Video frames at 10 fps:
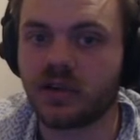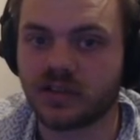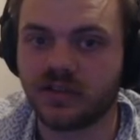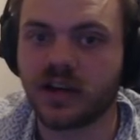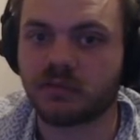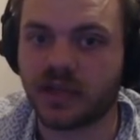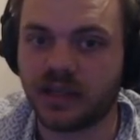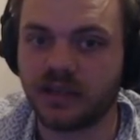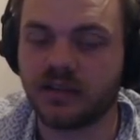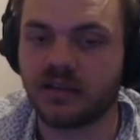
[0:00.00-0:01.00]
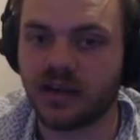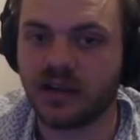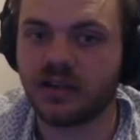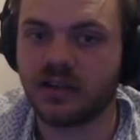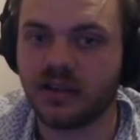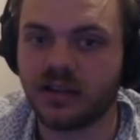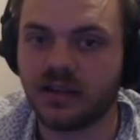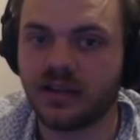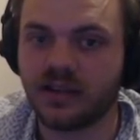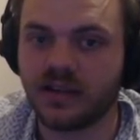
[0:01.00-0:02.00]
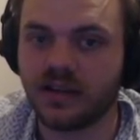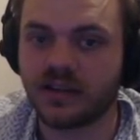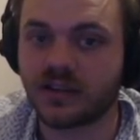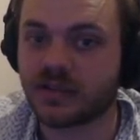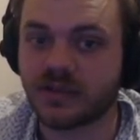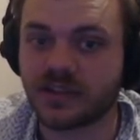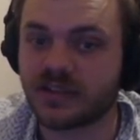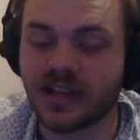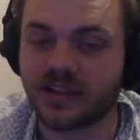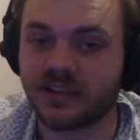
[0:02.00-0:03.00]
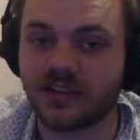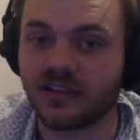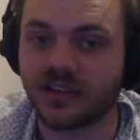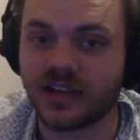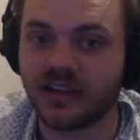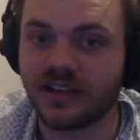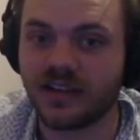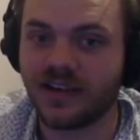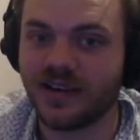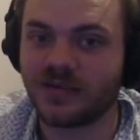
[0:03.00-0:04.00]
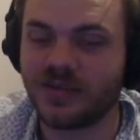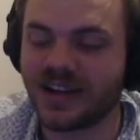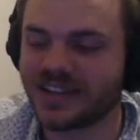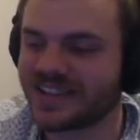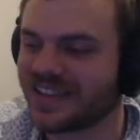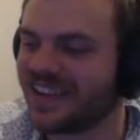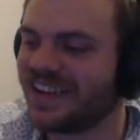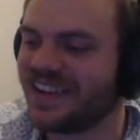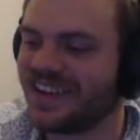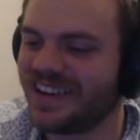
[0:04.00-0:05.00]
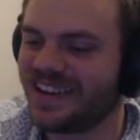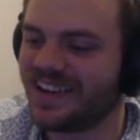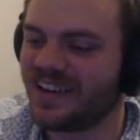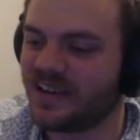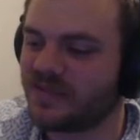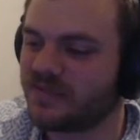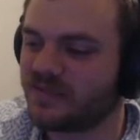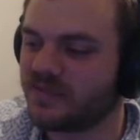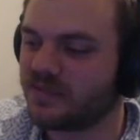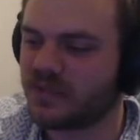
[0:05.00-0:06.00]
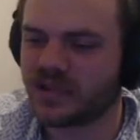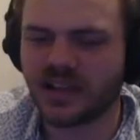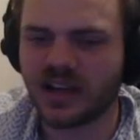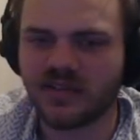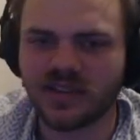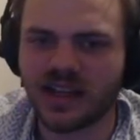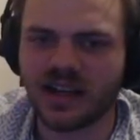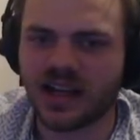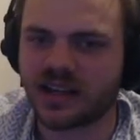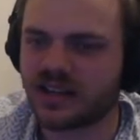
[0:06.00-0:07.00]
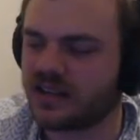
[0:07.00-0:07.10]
to fuck me, right? Because I'm just that good looking. But but yeah, even then, like